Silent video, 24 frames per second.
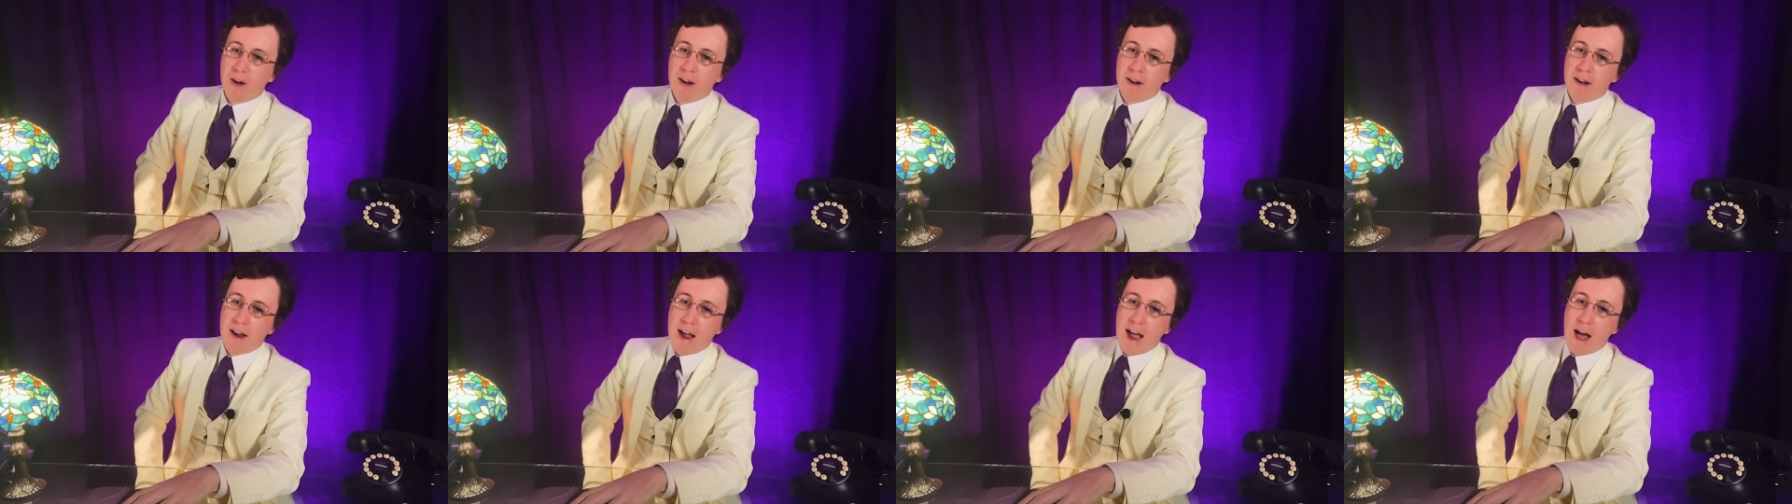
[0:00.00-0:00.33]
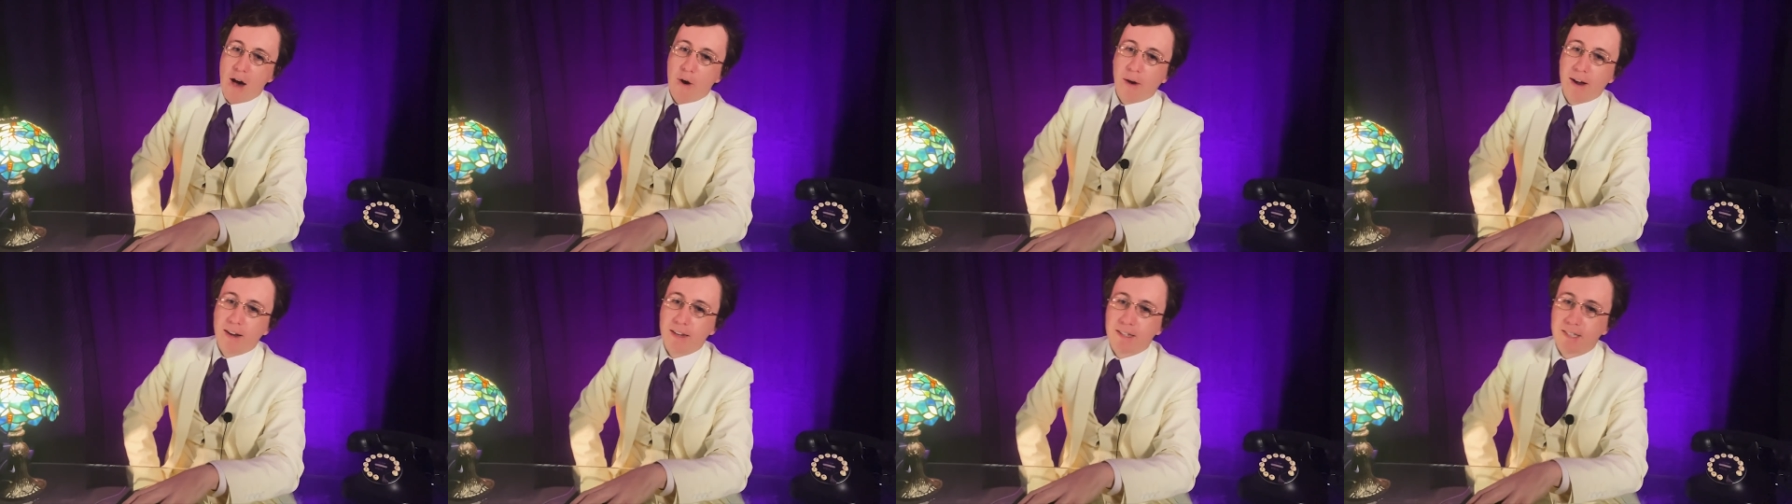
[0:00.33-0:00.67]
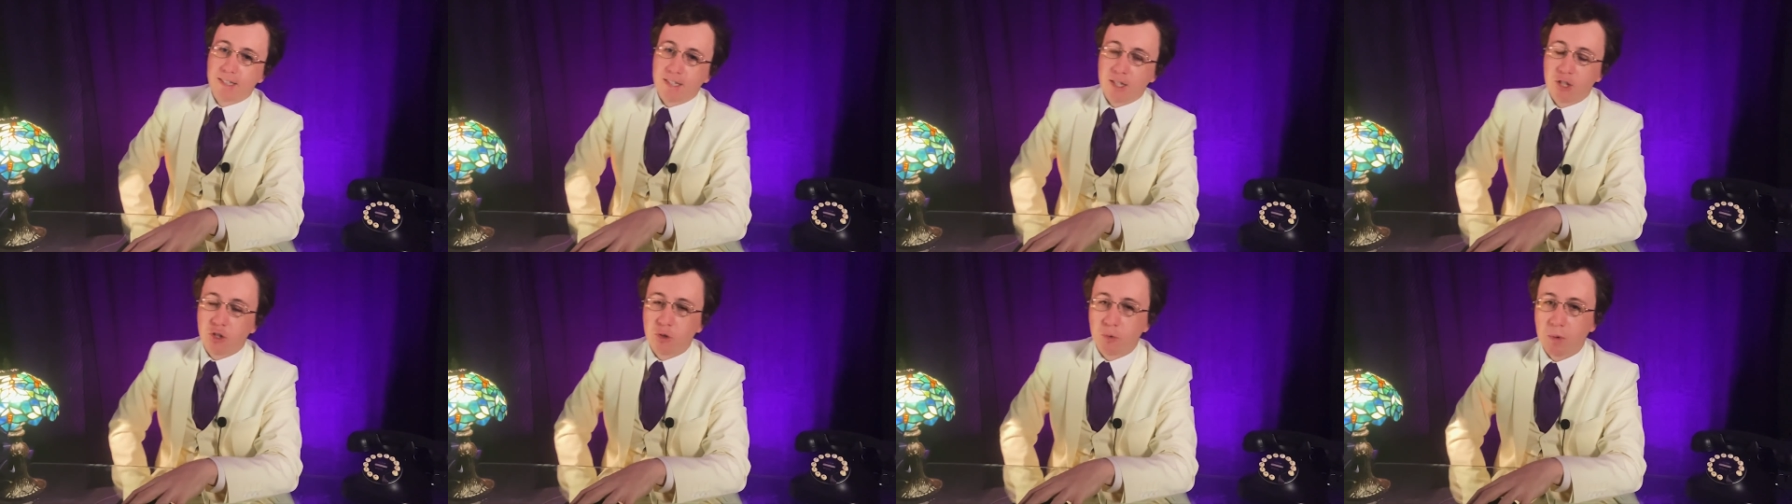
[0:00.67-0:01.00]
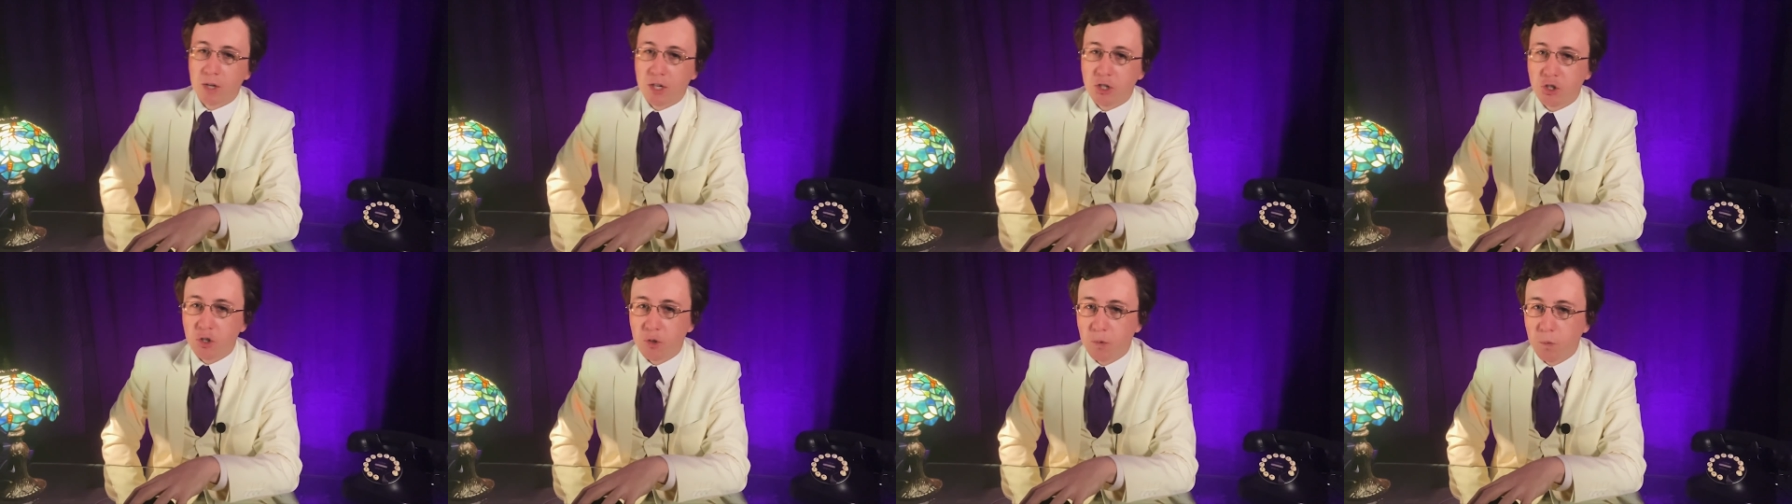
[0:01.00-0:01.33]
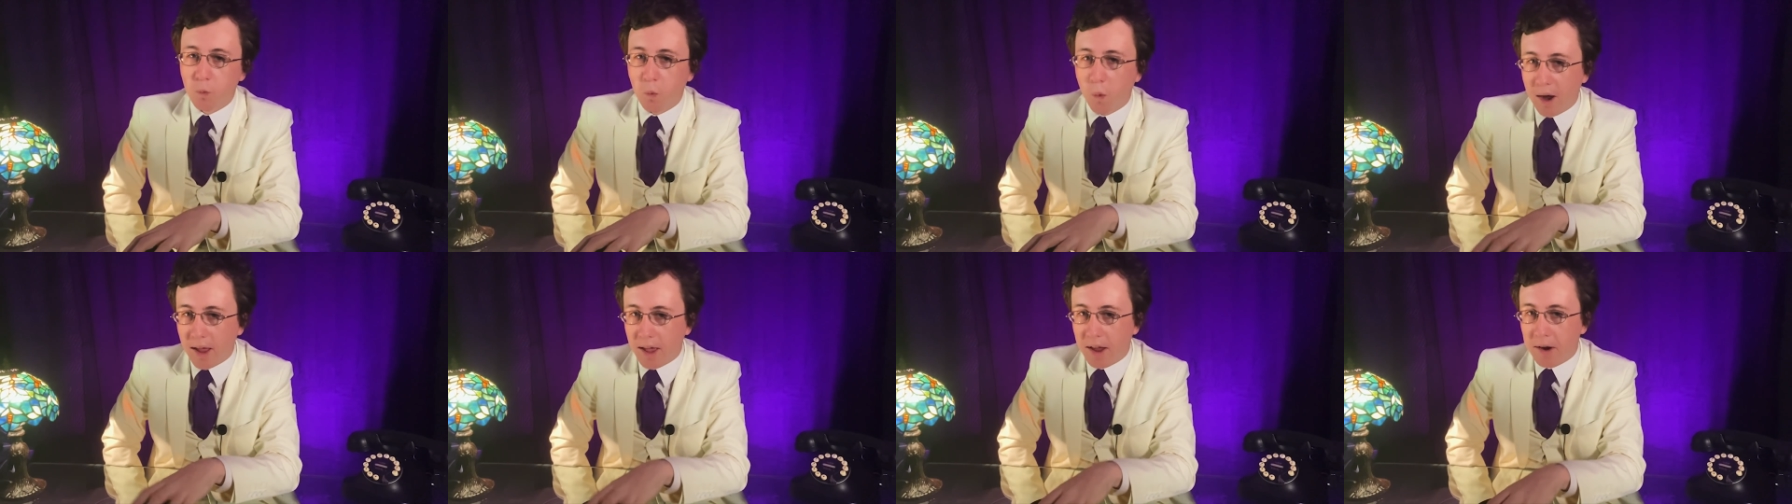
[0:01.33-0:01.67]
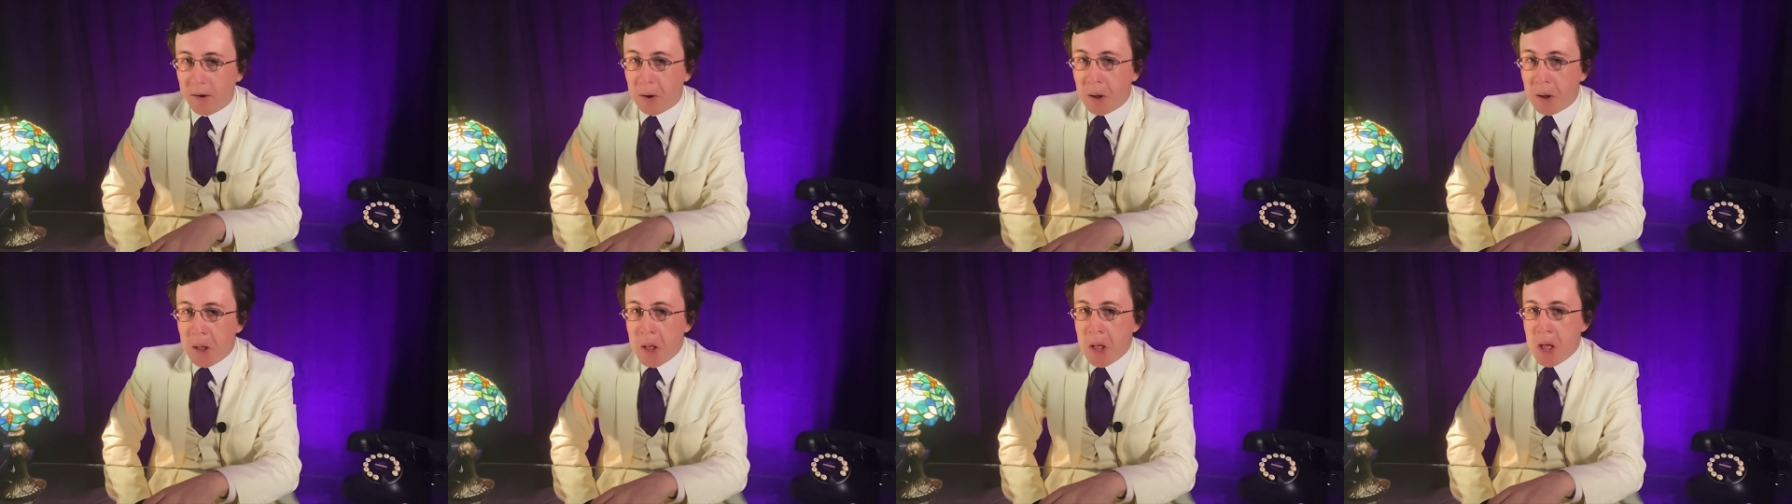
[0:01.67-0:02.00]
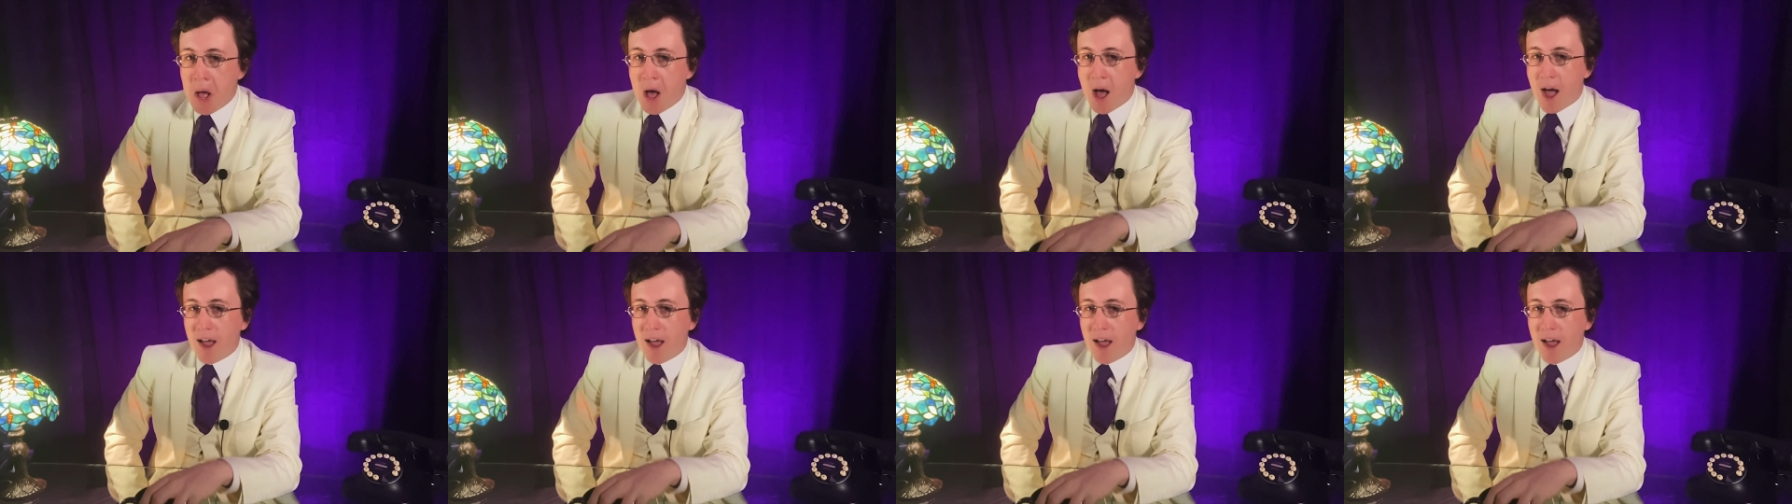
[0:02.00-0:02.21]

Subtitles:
We are now in a situation where